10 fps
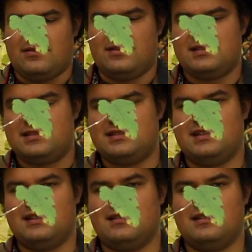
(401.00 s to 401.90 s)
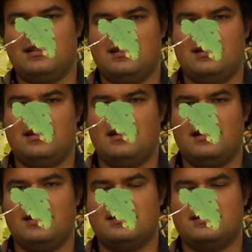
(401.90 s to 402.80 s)
This thing
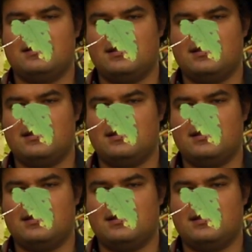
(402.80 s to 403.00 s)
is